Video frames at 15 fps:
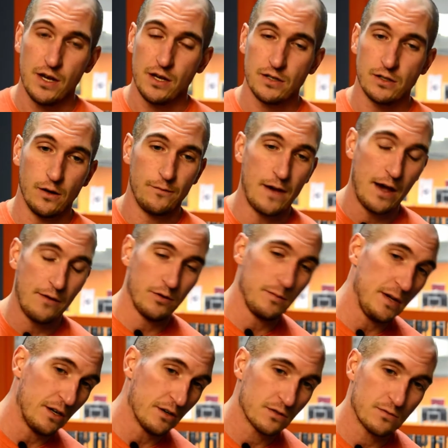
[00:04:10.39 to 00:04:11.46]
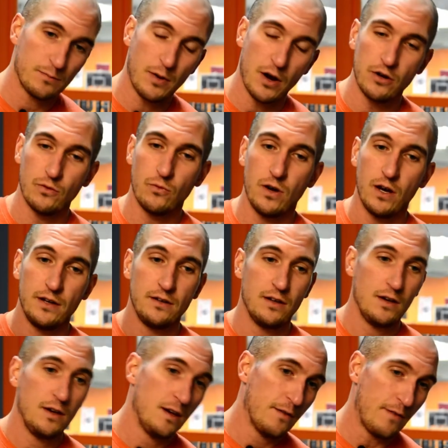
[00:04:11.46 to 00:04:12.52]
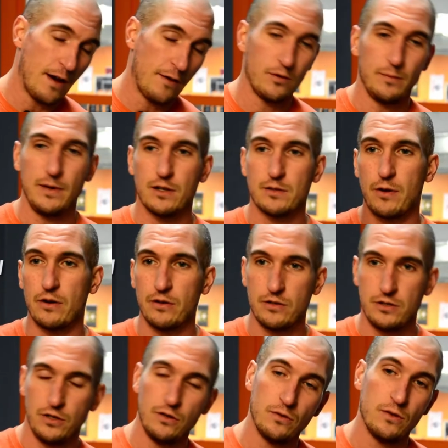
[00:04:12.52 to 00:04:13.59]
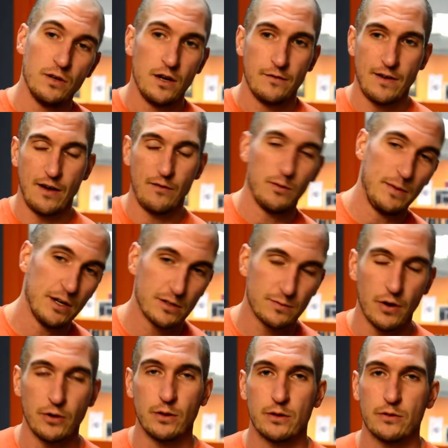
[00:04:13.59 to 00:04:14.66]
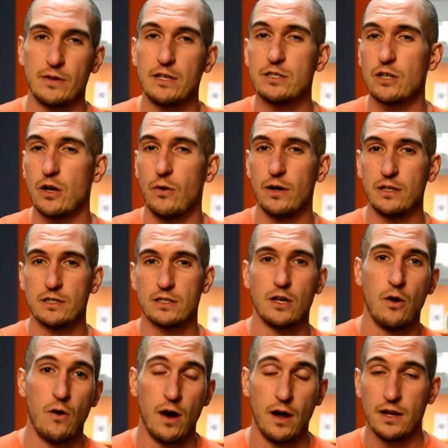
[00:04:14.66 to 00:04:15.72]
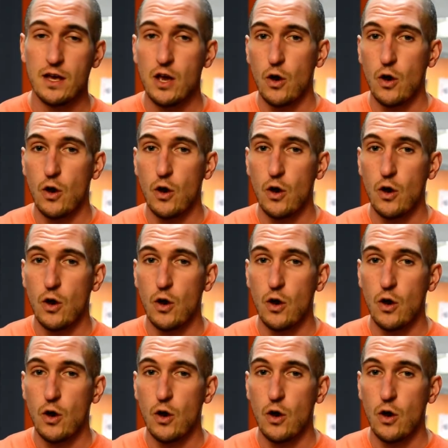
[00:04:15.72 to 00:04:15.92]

So 500 meters partner 1, 500 meters partner 2, 500 meters partner 3, so on and so on.